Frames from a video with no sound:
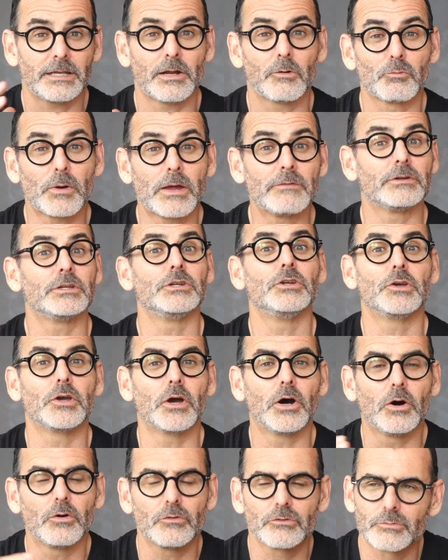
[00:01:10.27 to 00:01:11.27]
revenue
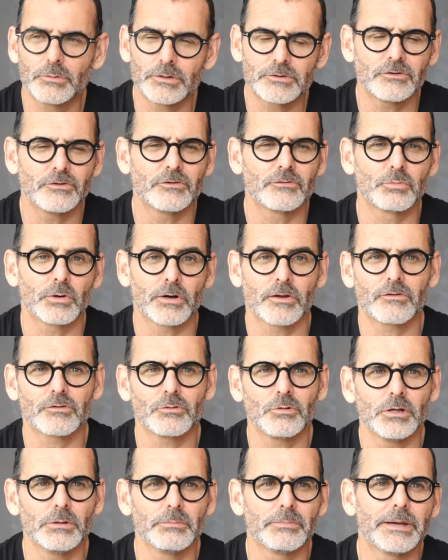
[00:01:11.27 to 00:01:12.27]
goals, which is what it's
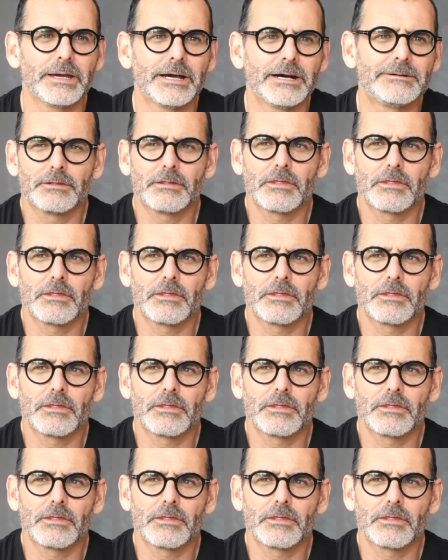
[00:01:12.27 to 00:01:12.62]
all about.